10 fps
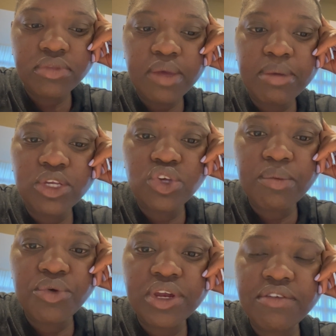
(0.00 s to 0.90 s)
make sure I'm
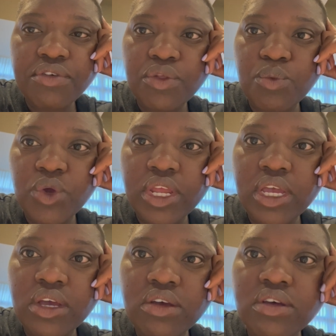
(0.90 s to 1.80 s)
ready for the
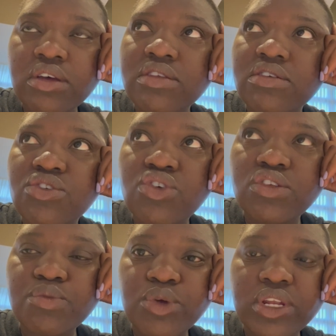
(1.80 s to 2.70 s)
morning because our
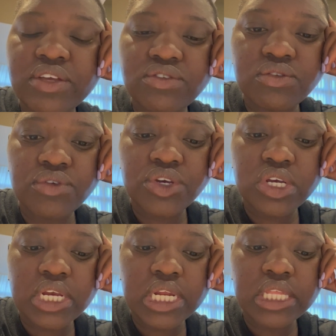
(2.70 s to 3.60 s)
transport leaves for
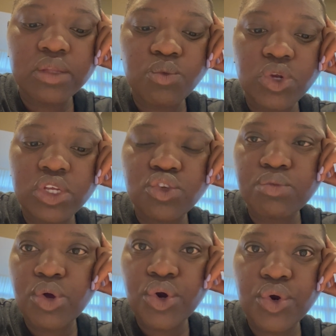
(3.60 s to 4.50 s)
early in the morning
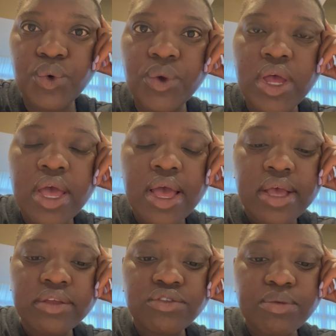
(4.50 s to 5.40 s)
tomorrow.
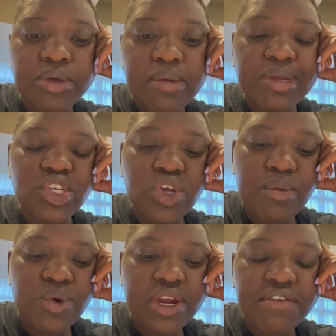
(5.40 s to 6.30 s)
So I'm gonna make sure I'm
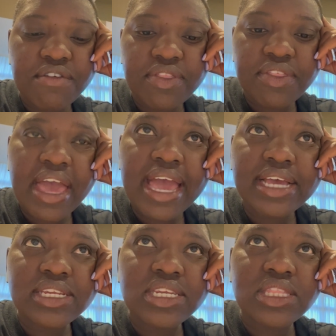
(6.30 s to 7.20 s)
ready for
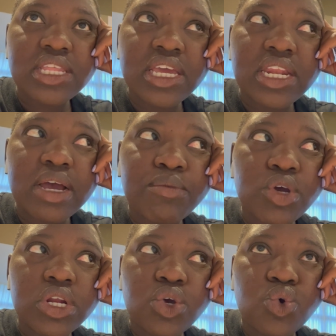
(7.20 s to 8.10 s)
that, and then I'm
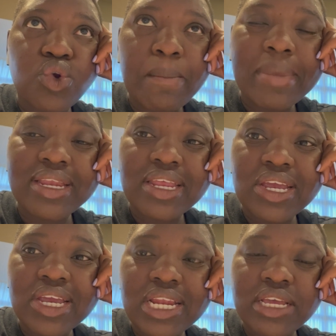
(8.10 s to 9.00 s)
gonna go to bed
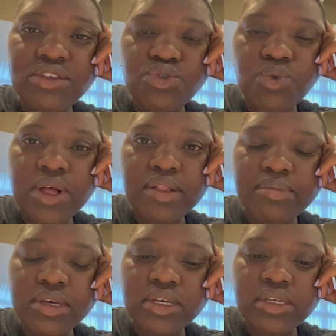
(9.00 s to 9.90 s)
early as well
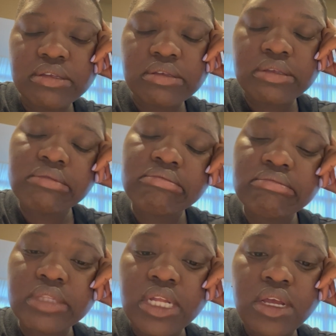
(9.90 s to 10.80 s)
because,
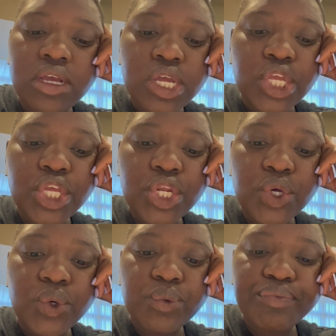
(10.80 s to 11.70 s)
you
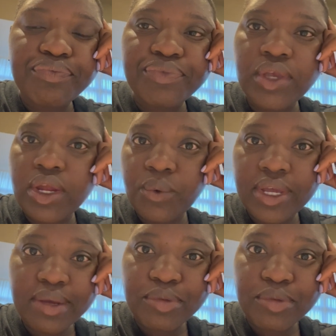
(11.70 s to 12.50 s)
know, gotta wake up